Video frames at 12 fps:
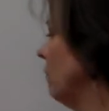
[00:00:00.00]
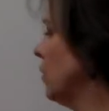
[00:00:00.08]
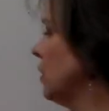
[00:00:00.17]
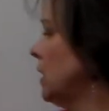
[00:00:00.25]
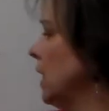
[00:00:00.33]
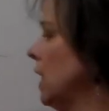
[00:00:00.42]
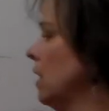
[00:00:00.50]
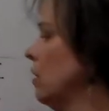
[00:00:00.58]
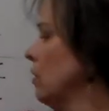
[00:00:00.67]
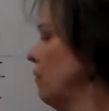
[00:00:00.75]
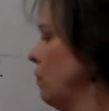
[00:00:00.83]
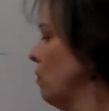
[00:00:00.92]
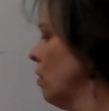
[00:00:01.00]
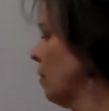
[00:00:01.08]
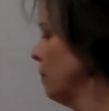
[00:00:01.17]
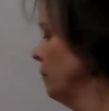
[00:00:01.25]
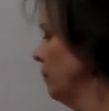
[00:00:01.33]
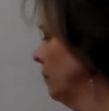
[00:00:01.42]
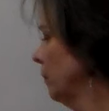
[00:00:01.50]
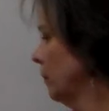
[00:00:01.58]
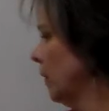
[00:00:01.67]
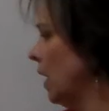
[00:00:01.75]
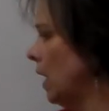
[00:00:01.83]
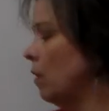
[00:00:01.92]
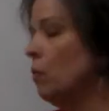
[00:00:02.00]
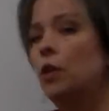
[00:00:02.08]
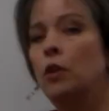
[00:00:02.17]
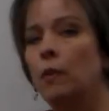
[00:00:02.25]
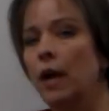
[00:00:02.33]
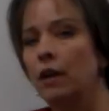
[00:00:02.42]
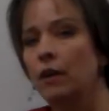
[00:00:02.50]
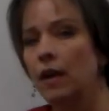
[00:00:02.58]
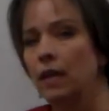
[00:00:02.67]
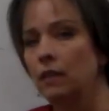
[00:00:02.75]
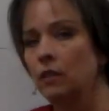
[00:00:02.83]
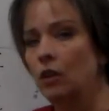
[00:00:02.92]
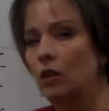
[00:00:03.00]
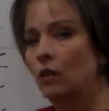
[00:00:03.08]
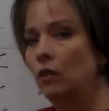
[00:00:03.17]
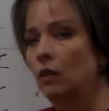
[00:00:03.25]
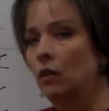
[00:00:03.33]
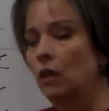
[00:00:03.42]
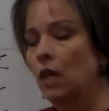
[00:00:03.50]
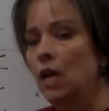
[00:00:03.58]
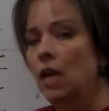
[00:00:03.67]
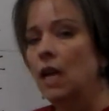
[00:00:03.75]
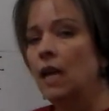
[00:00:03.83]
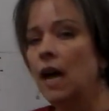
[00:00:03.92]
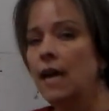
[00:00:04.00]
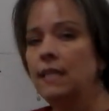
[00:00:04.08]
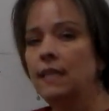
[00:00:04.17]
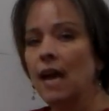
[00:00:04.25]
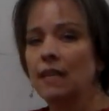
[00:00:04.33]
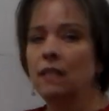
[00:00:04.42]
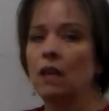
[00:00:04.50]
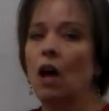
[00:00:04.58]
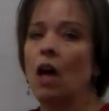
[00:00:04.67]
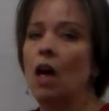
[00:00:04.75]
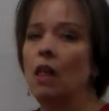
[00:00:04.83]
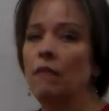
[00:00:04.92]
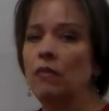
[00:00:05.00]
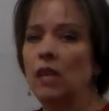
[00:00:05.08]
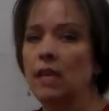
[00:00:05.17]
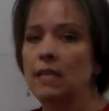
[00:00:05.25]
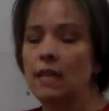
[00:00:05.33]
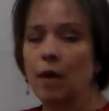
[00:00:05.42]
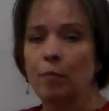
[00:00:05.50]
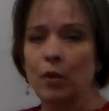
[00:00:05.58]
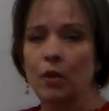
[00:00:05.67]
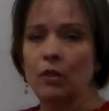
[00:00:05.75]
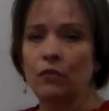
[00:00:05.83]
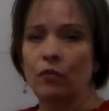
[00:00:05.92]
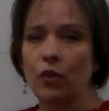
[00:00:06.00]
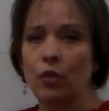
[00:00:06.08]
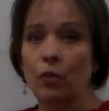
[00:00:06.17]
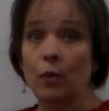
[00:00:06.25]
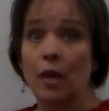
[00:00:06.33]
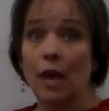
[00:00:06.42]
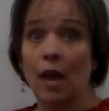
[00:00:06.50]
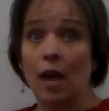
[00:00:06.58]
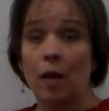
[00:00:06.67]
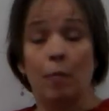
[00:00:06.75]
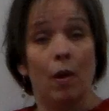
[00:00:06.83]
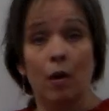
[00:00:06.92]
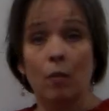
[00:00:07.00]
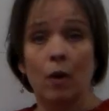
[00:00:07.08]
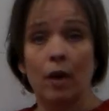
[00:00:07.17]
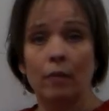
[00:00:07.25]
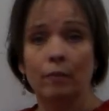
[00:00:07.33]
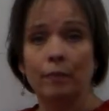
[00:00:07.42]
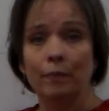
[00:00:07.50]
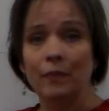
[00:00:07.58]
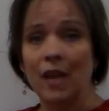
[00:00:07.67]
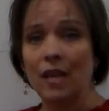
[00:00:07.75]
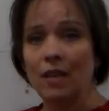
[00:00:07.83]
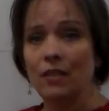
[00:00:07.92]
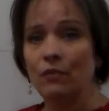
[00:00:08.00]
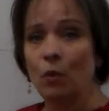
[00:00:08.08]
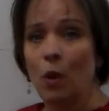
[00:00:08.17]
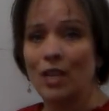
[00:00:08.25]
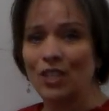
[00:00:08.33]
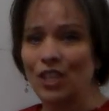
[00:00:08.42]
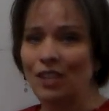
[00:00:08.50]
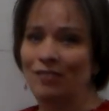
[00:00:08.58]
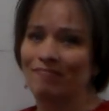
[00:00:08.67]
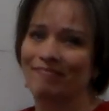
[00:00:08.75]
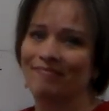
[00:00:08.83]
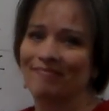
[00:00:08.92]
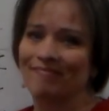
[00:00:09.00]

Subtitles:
for standard form, okay, when you write your answer. And guys, that's all of the examples for 3A Part 1. Thanks for watching.